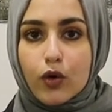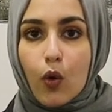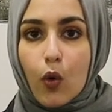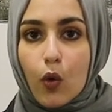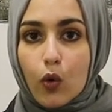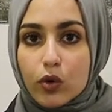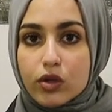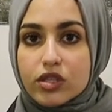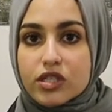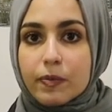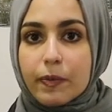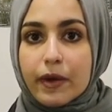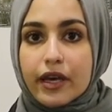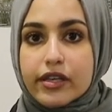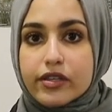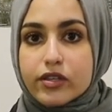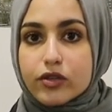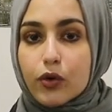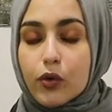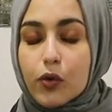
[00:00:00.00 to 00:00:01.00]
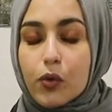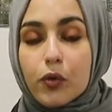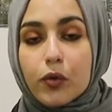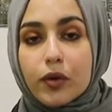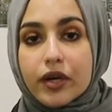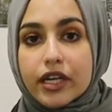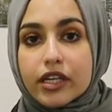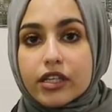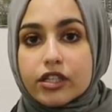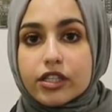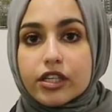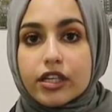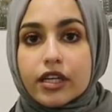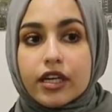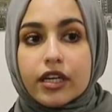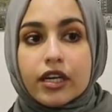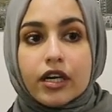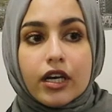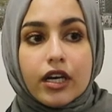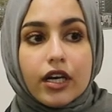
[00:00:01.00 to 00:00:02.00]
your own space, your own
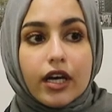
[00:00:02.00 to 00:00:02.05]
kitchen,